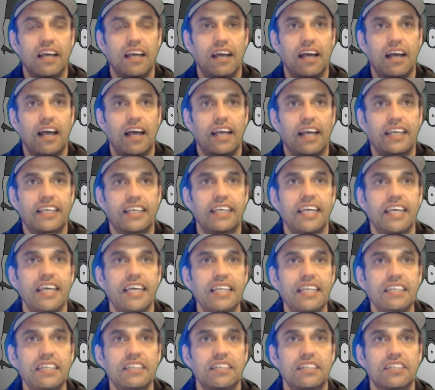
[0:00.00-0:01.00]

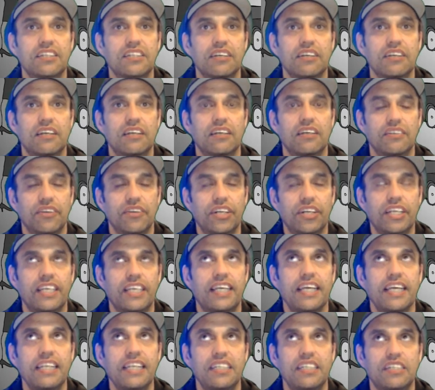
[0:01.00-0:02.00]
against, not
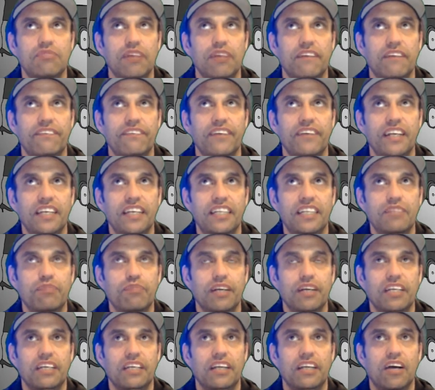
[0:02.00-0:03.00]
against my feelings,
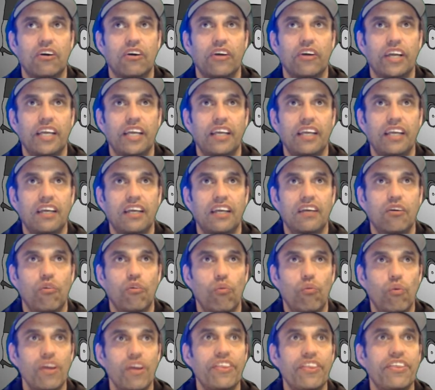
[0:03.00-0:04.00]
but going
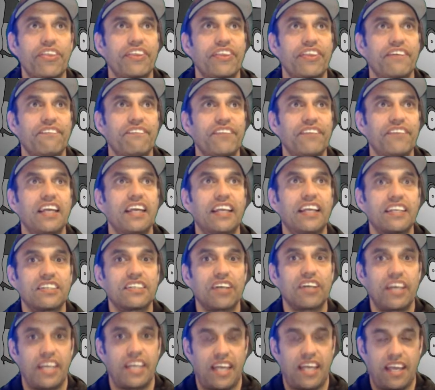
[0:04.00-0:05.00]
with the feelings
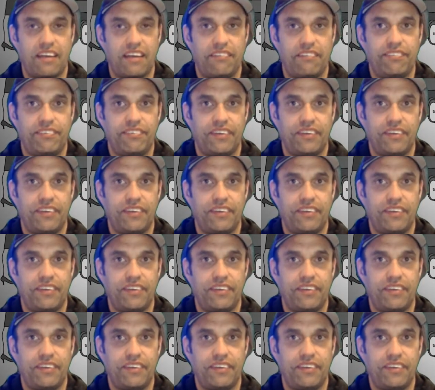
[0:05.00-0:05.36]
I have,